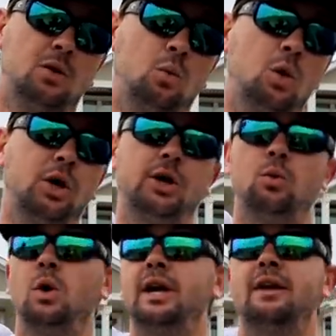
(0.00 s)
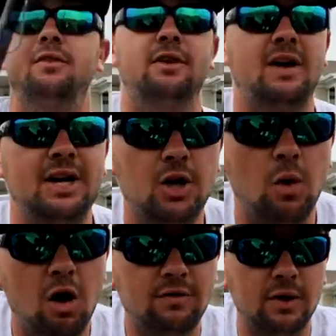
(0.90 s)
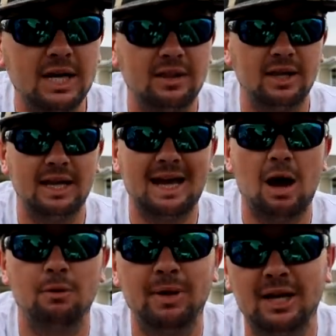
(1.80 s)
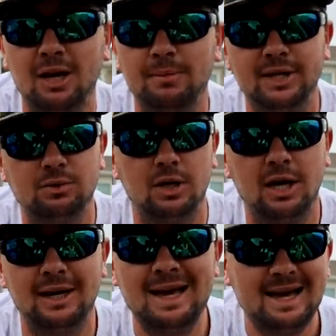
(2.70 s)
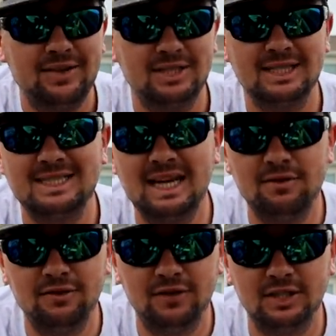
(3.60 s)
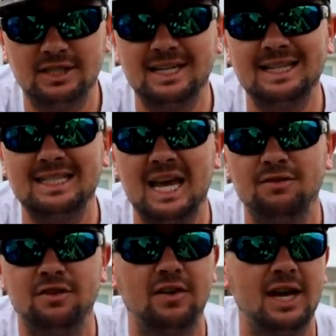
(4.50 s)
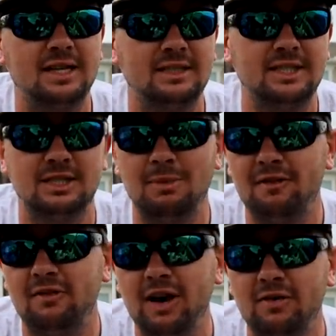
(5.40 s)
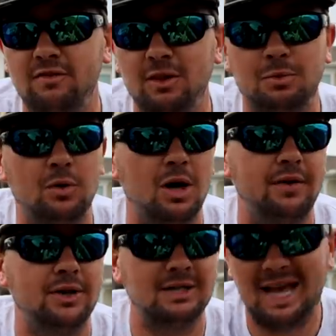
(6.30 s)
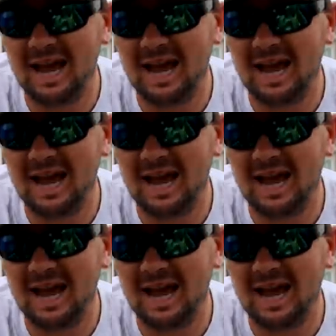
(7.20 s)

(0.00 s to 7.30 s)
wood, whatever. If I had to go over anything, I would pick up this rod. This is a 7'6" heavy fast. This is my favorite flipping rod there's